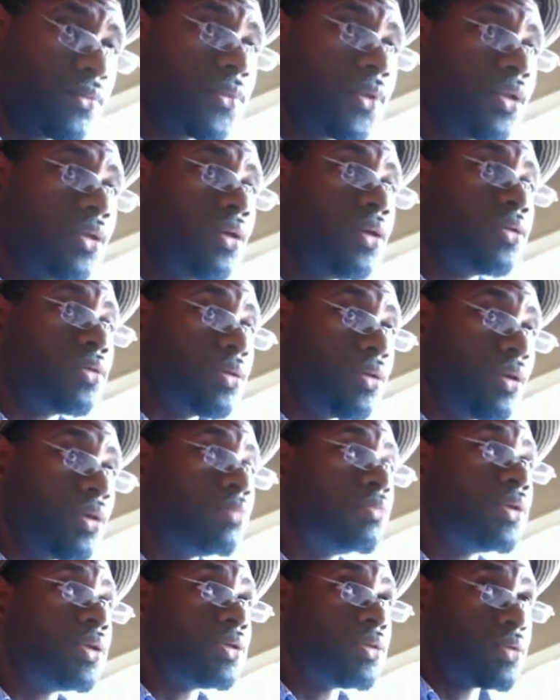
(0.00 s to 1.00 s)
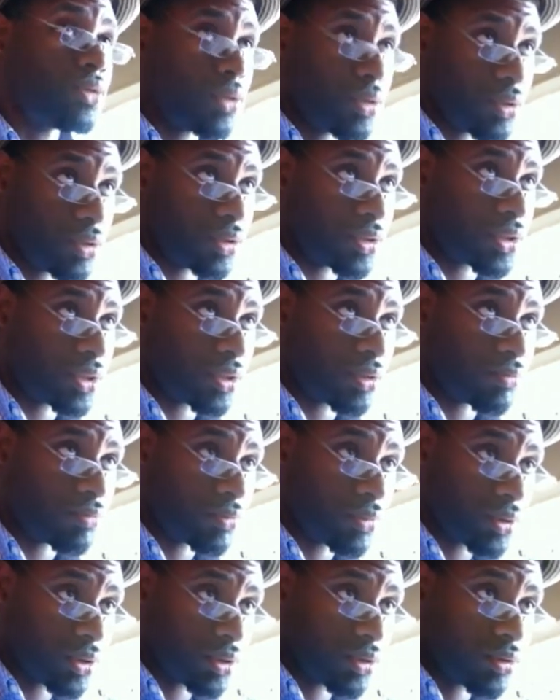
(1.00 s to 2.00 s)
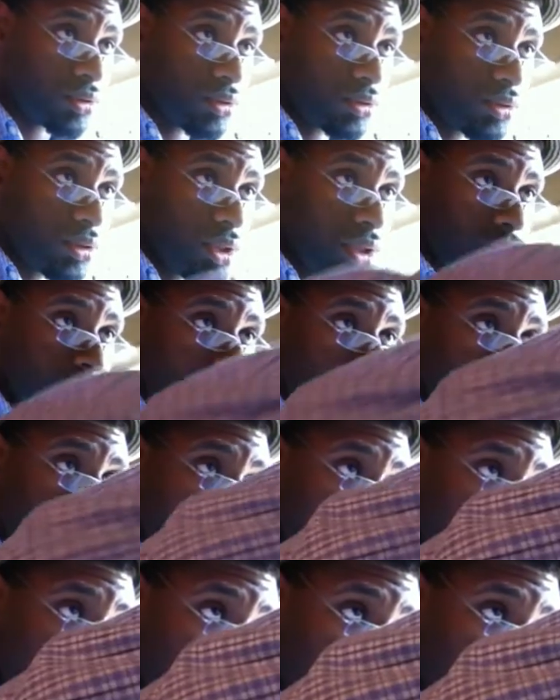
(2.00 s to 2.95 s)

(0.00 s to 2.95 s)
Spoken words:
Listen, let me tell you something. There's a difference